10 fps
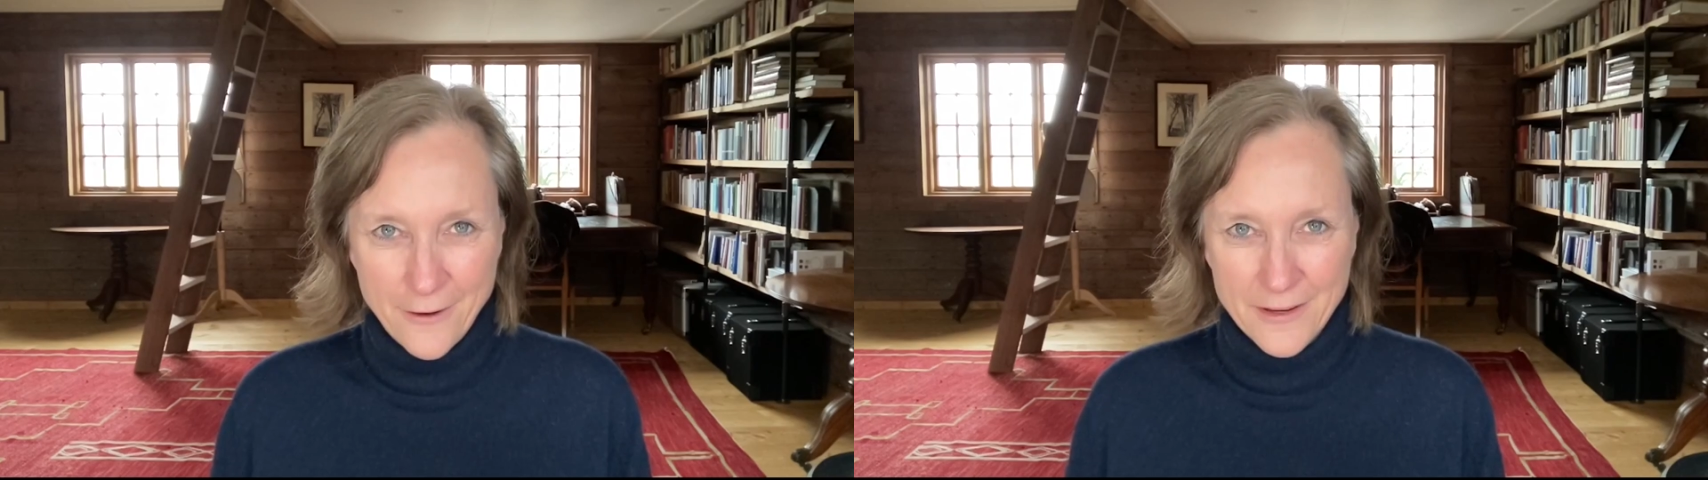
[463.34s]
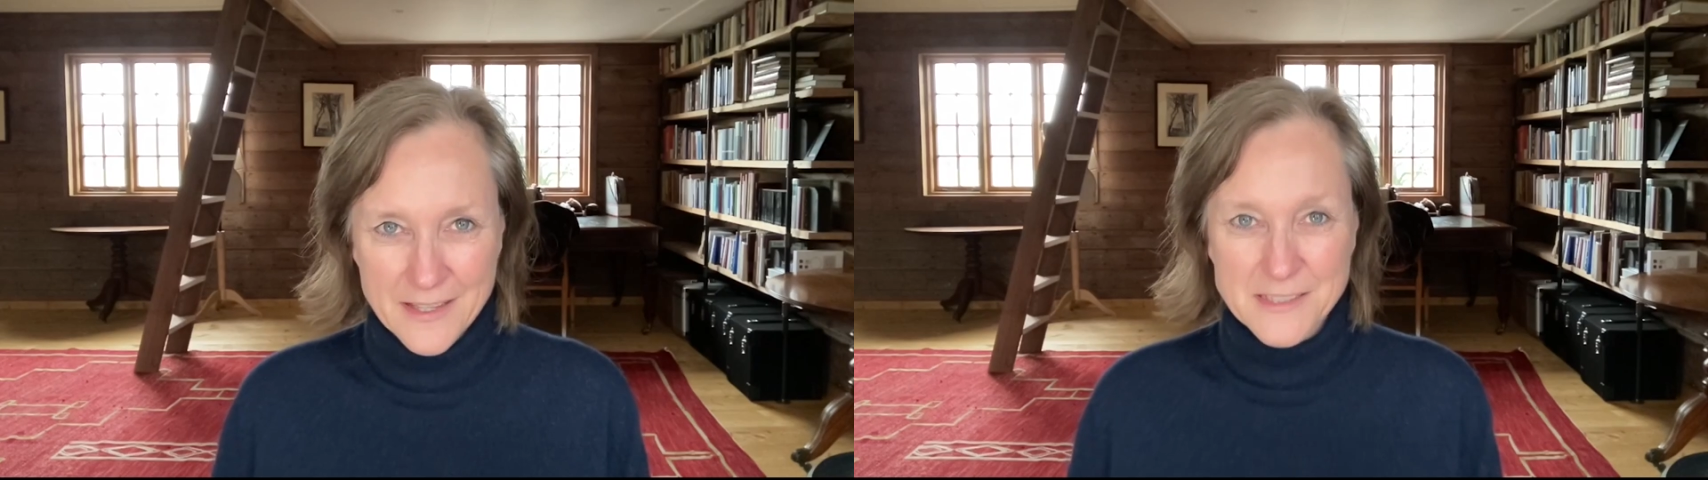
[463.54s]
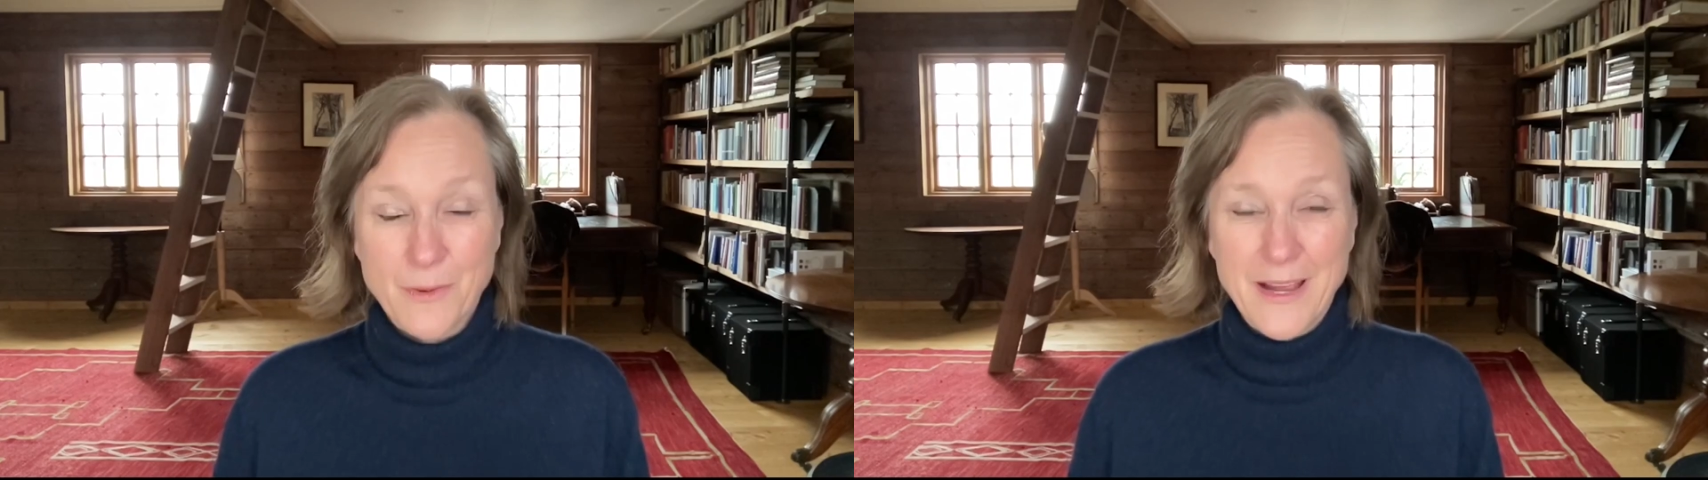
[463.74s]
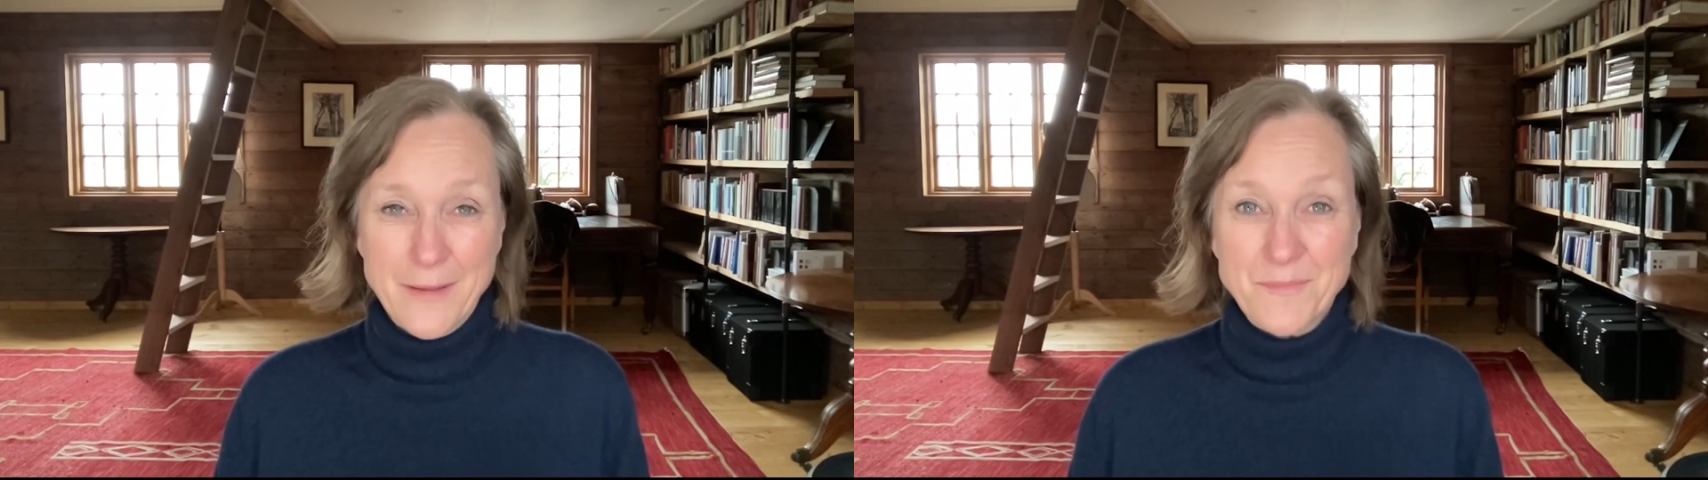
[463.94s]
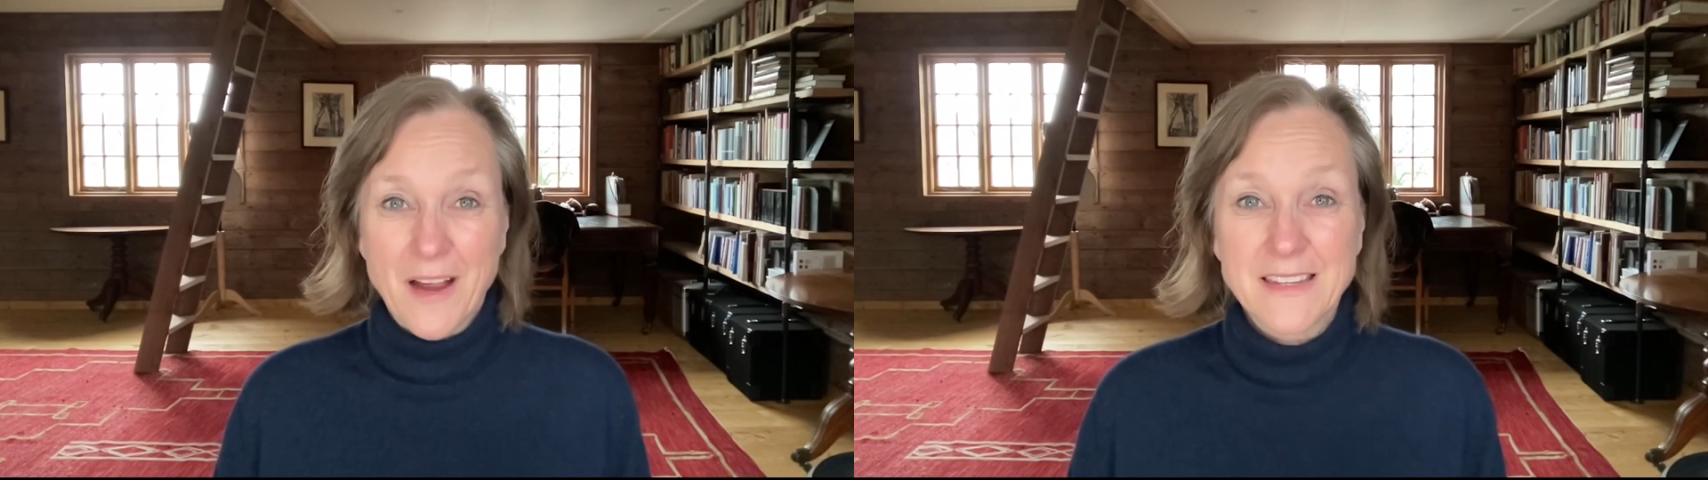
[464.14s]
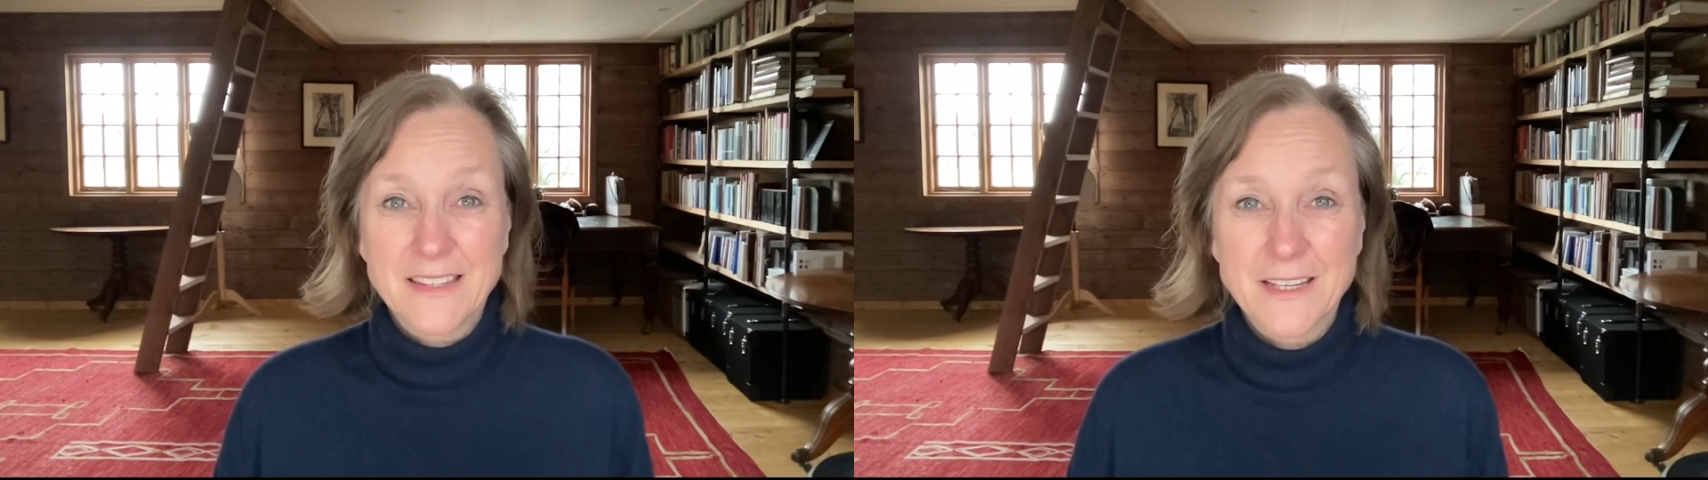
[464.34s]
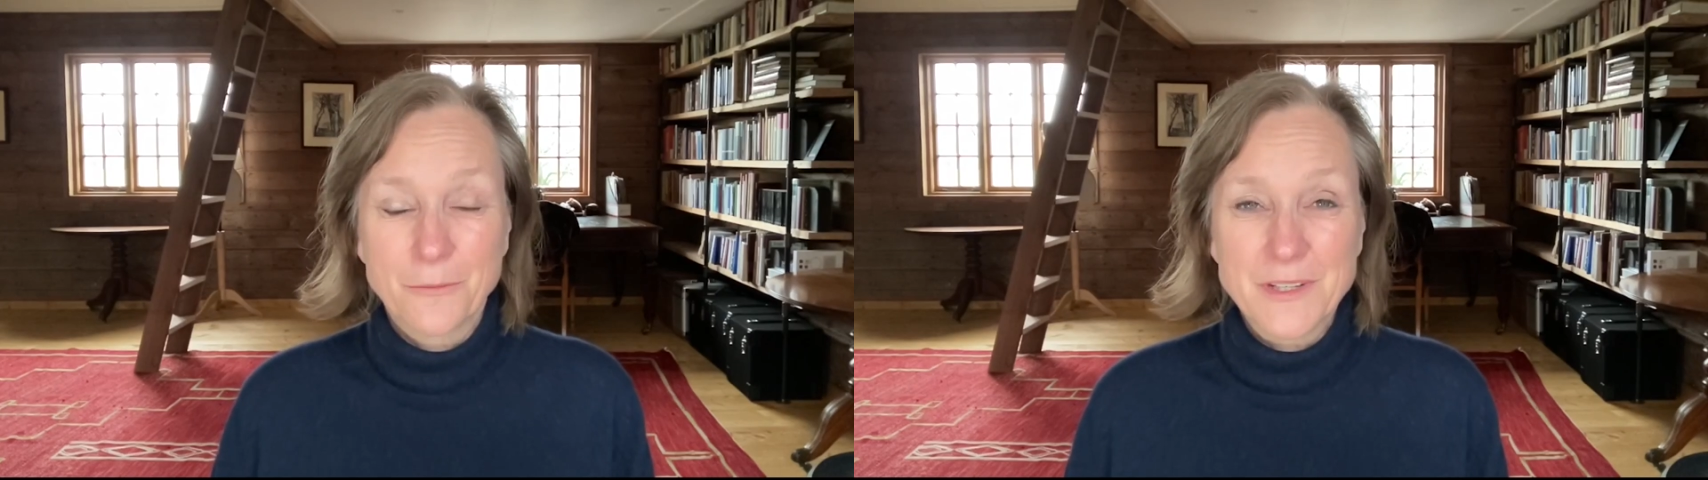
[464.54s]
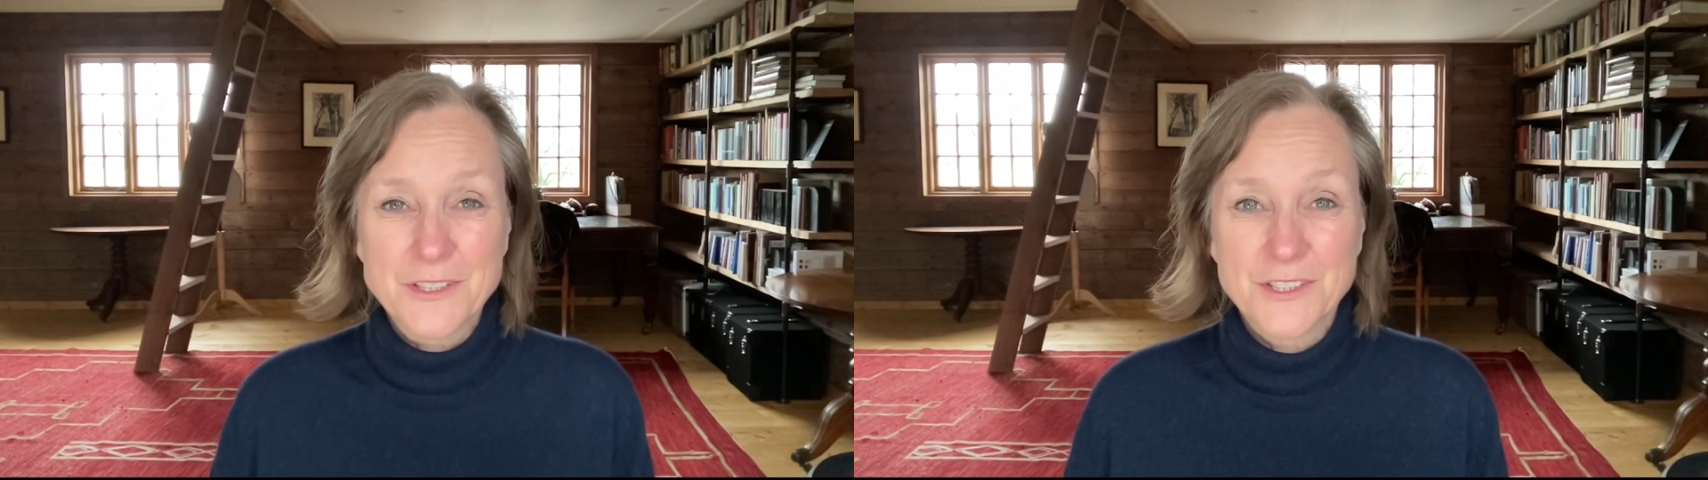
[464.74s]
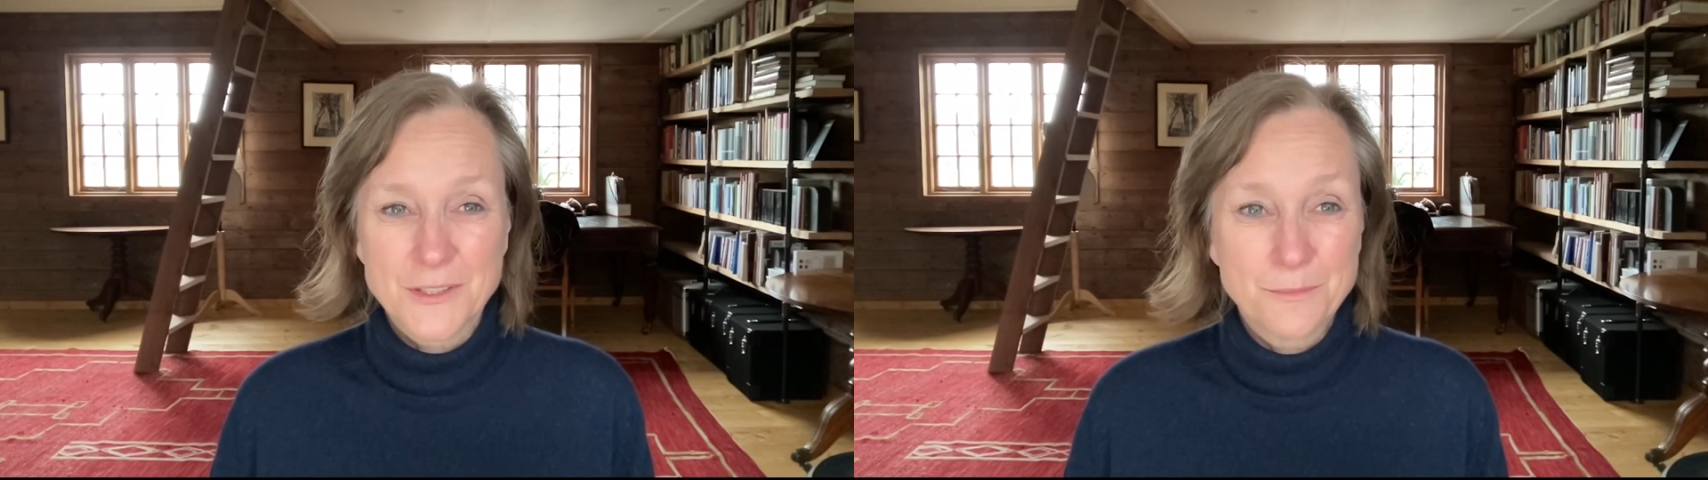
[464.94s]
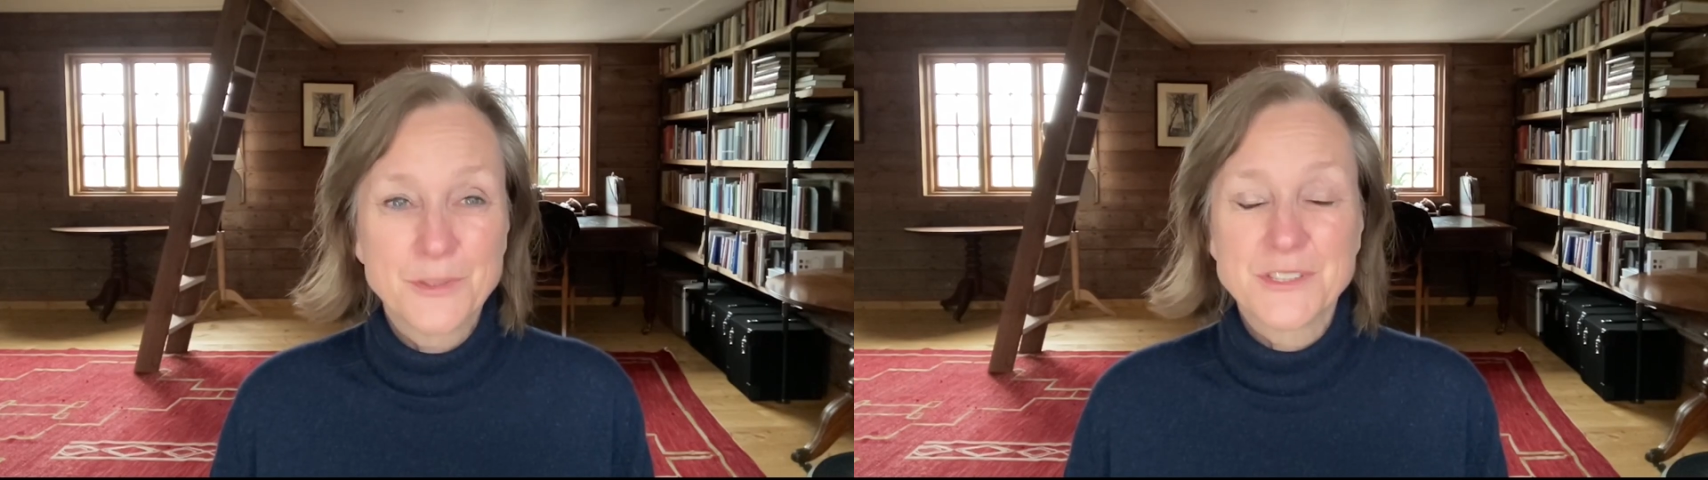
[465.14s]
areas where I think we
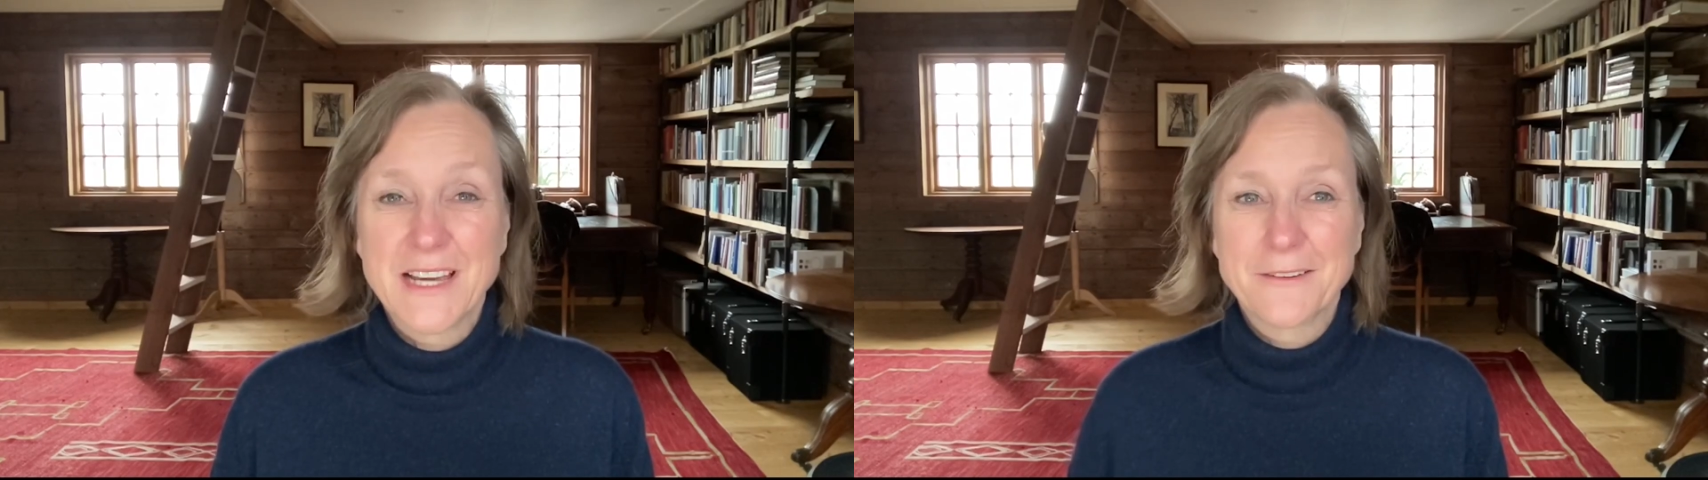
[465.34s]
should put